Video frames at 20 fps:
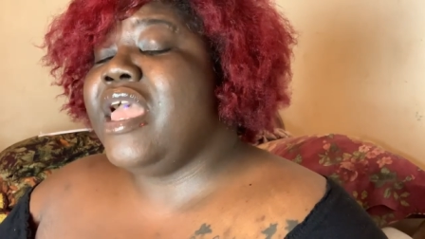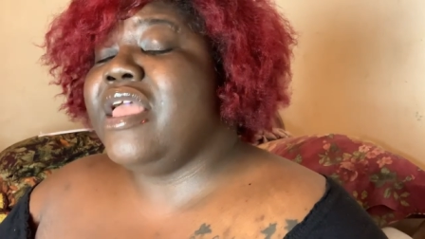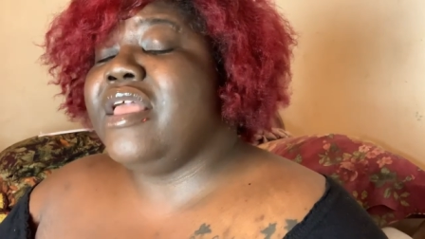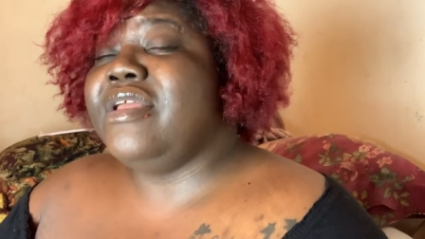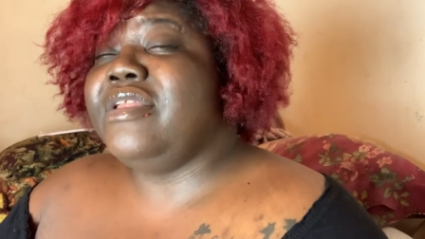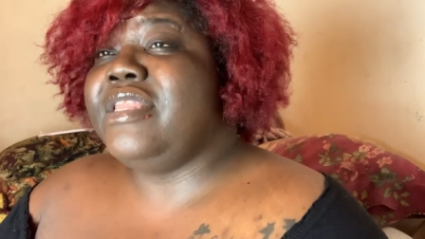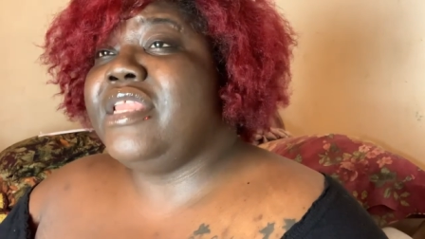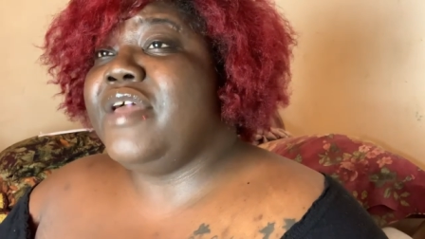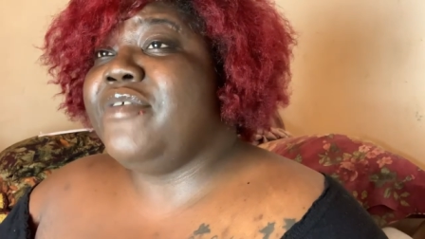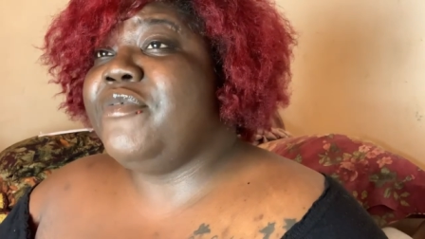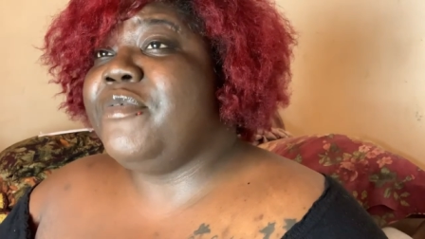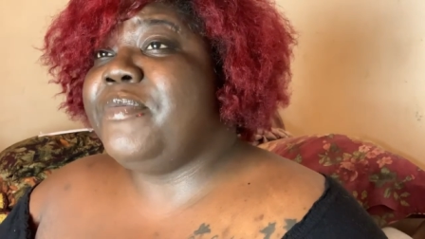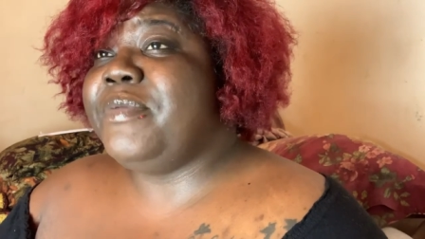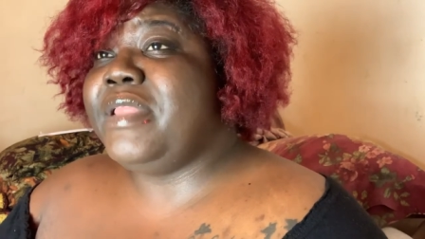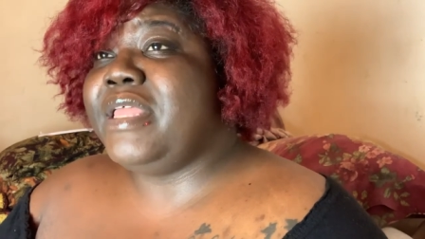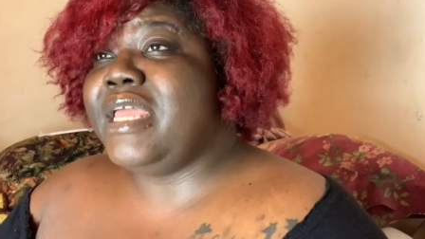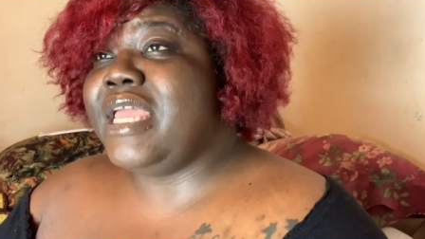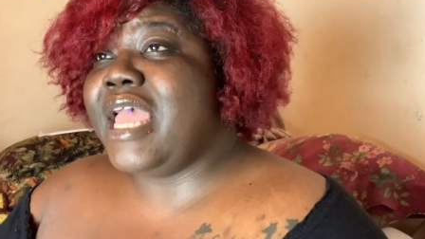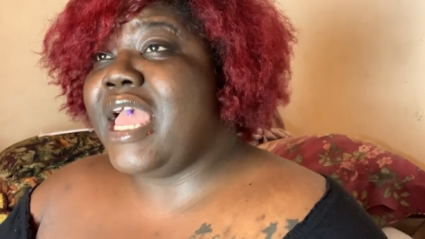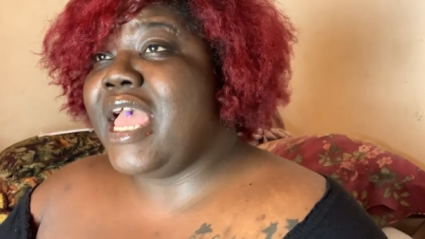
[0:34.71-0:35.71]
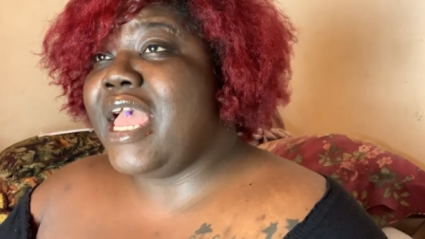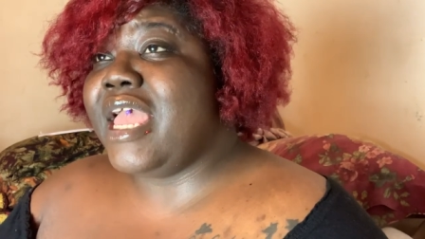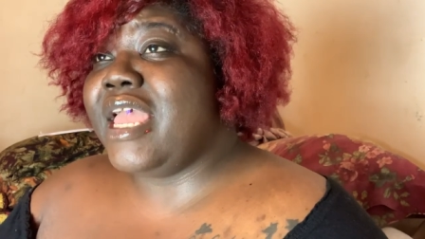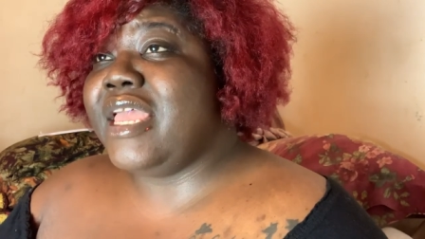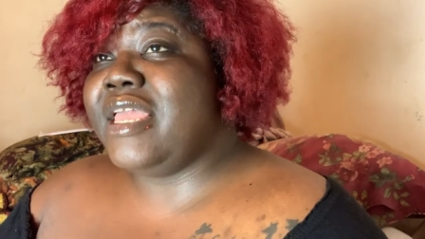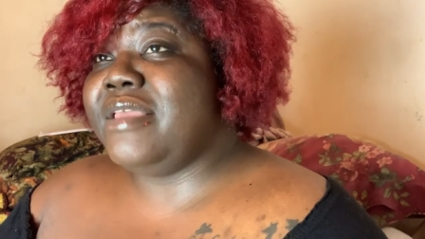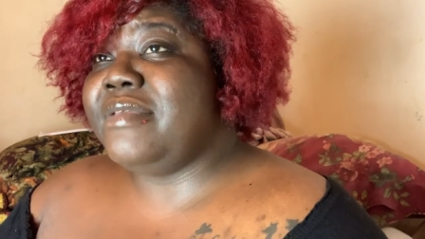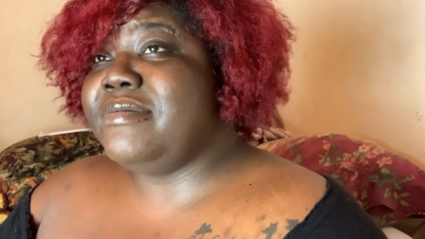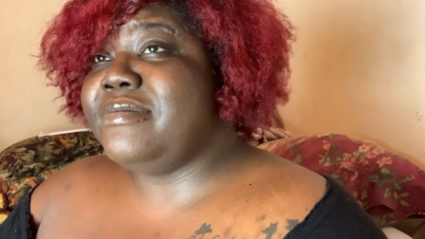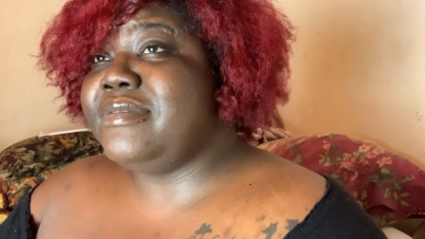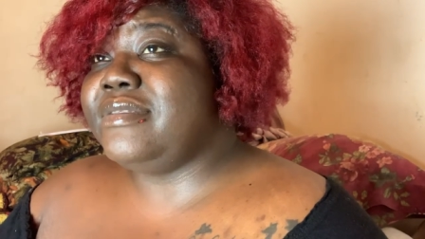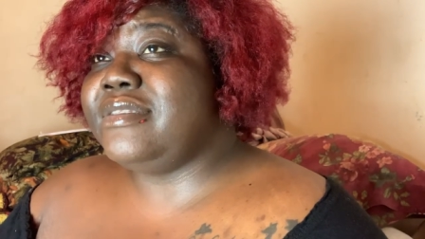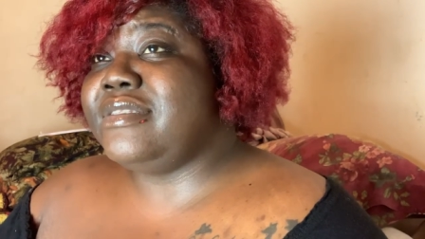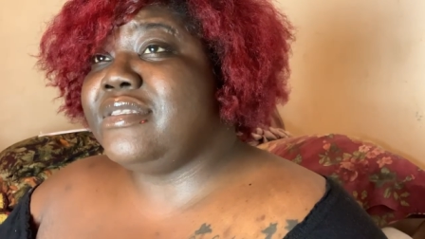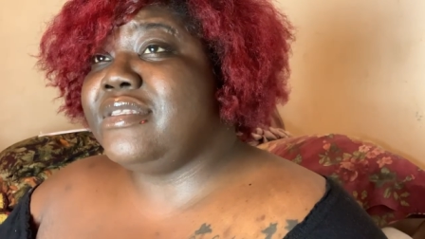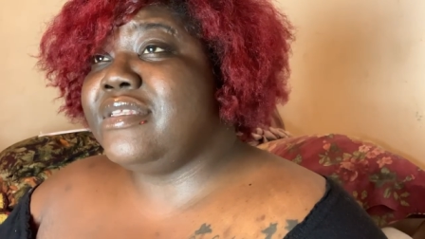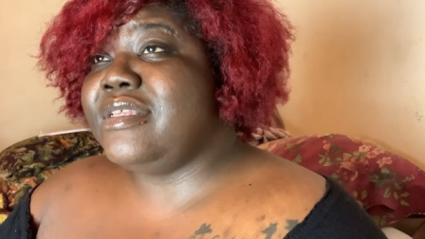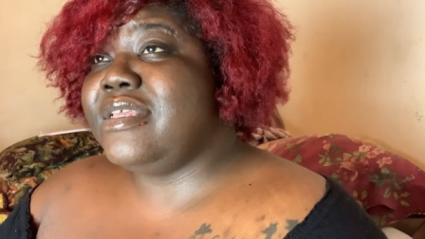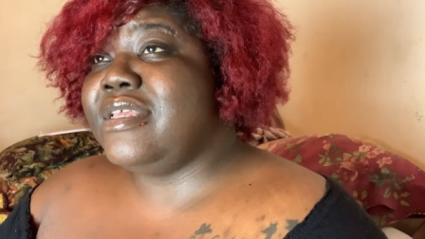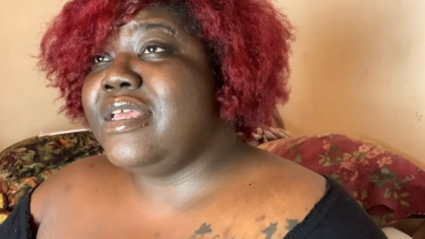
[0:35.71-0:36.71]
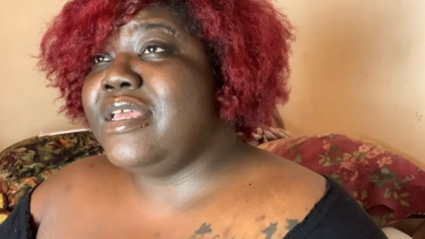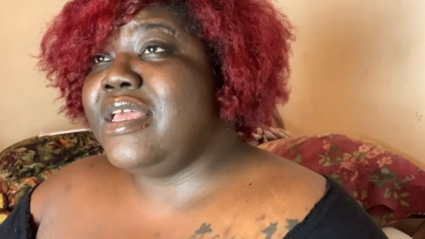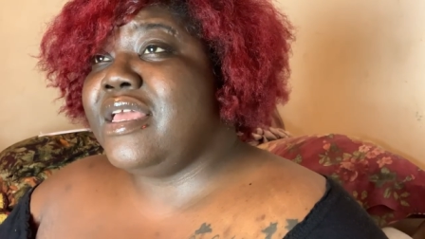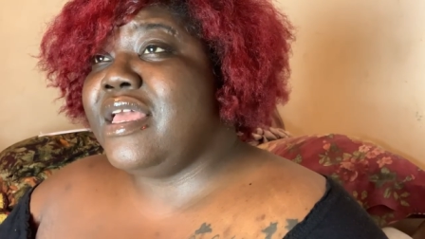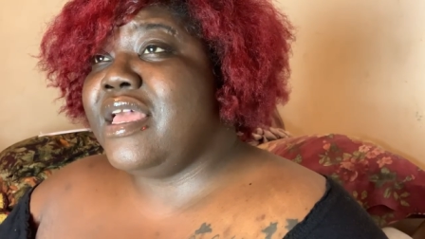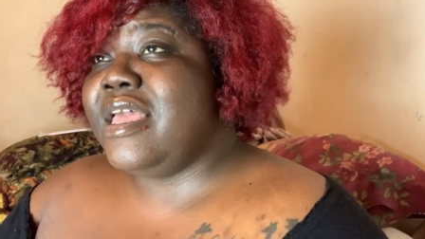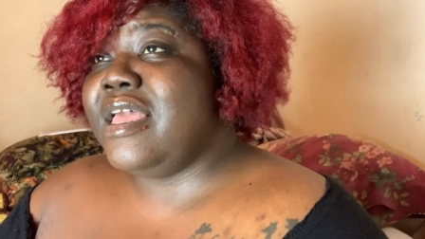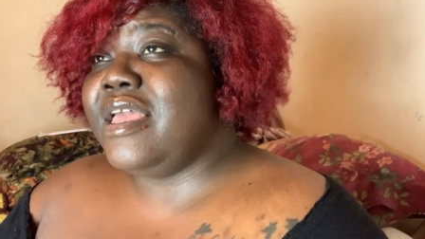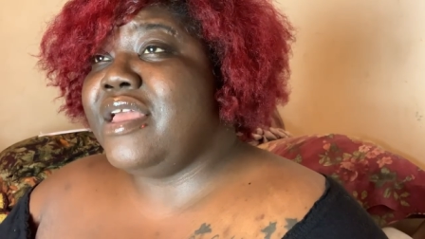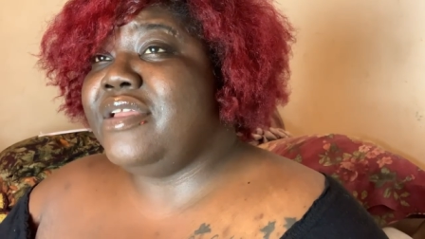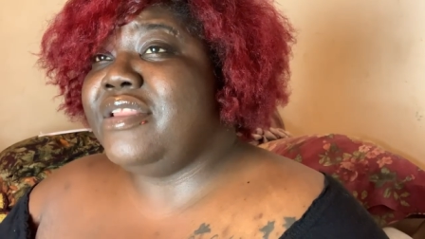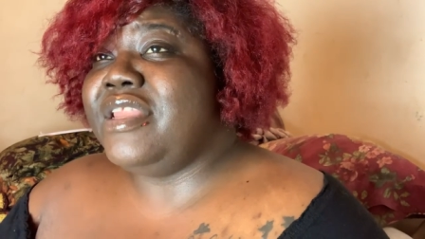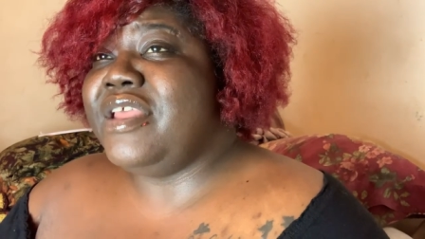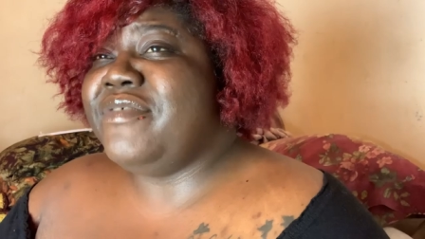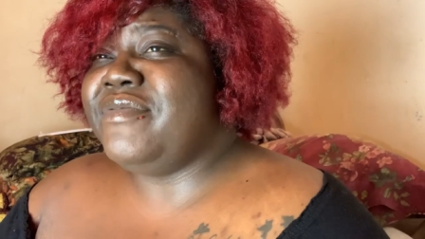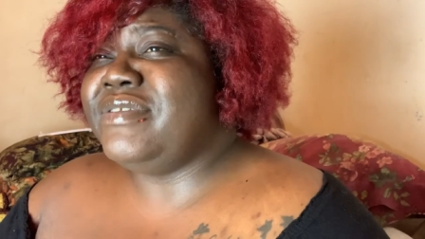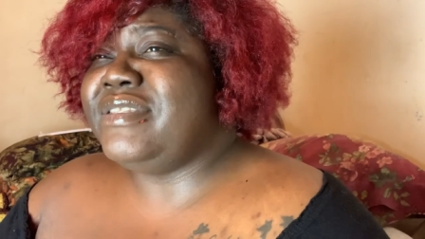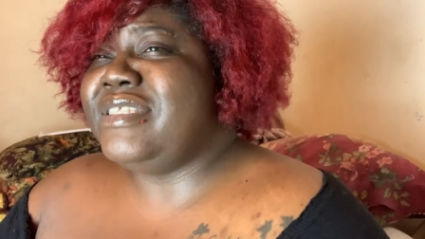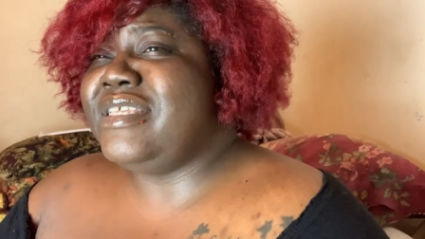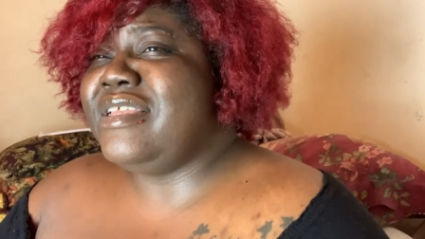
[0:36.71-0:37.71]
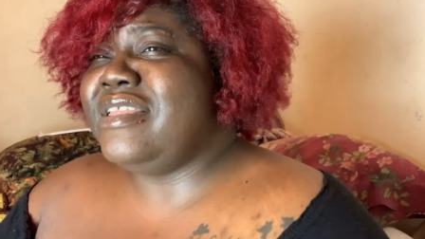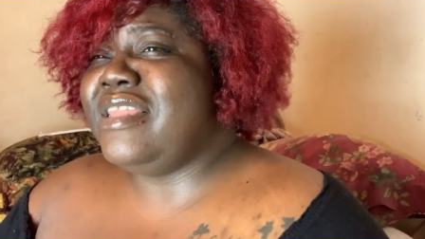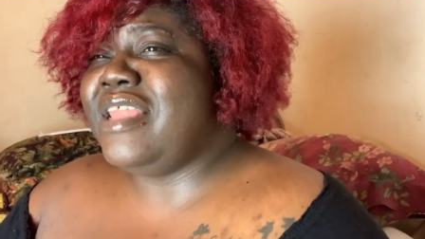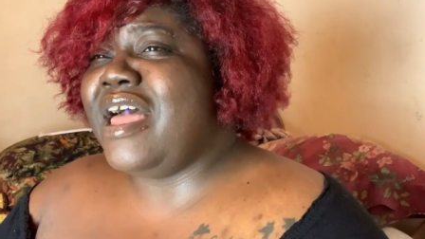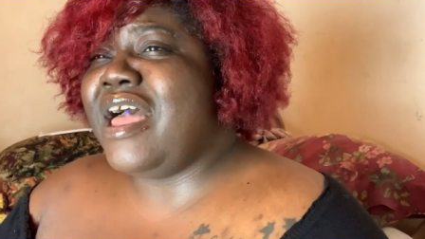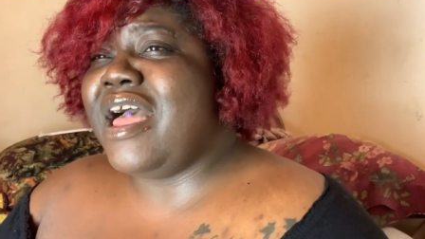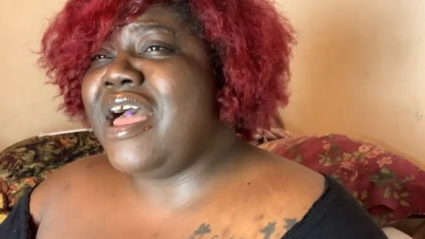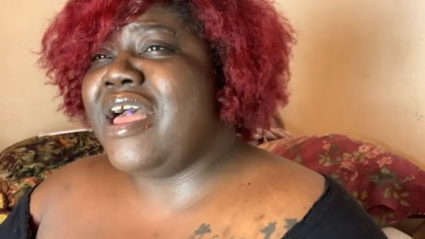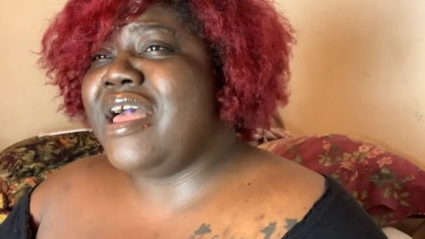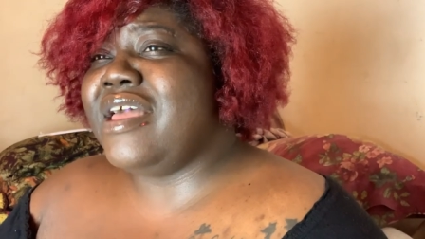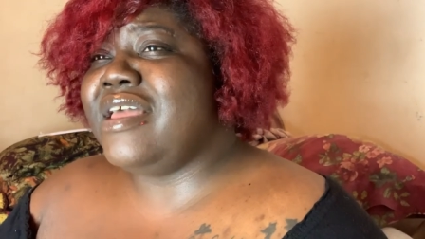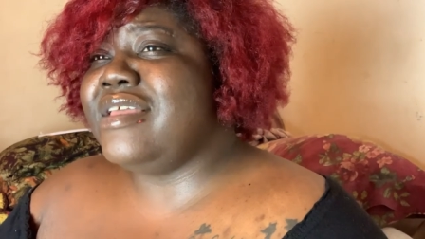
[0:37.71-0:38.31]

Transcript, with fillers: He'll never play games. He'll never tell lies.